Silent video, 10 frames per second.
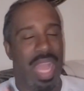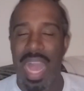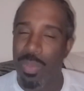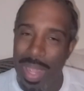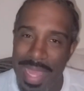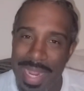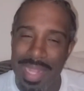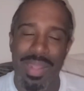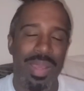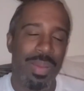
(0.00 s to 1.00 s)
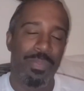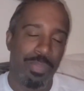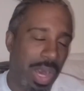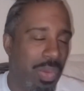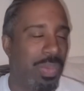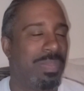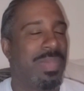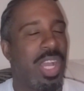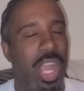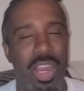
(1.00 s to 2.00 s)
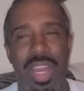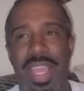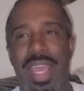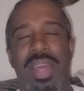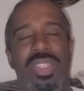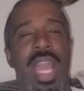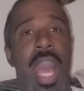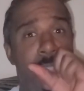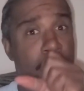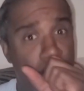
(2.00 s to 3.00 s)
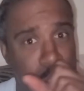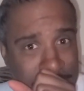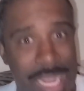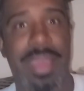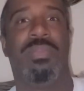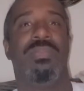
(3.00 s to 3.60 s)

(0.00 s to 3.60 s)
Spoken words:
I waited, boom, heard it. And I was like, oh shit.